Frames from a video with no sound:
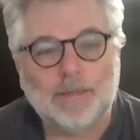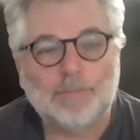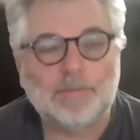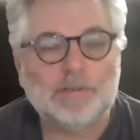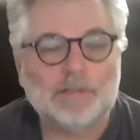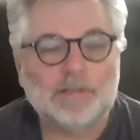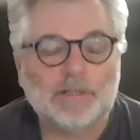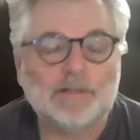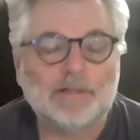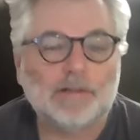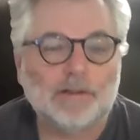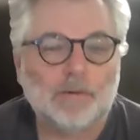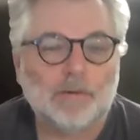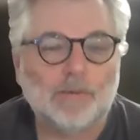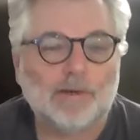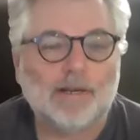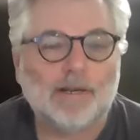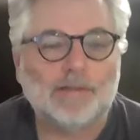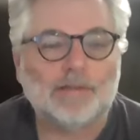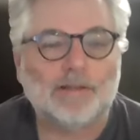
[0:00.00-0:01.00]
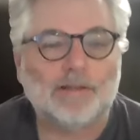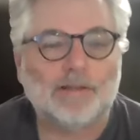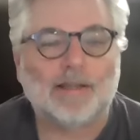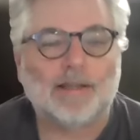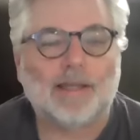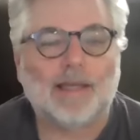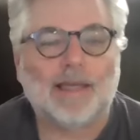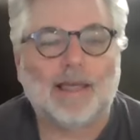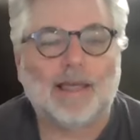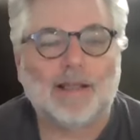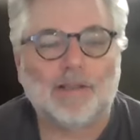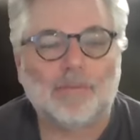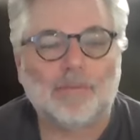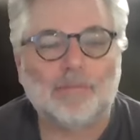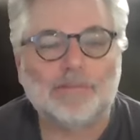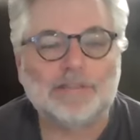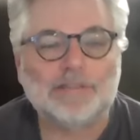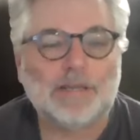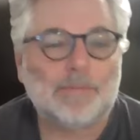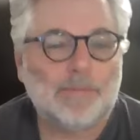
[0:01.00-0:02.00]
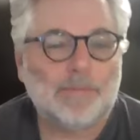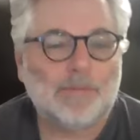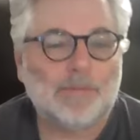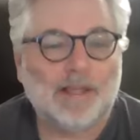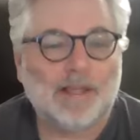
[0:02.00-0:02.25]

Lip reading: particularly when I think some of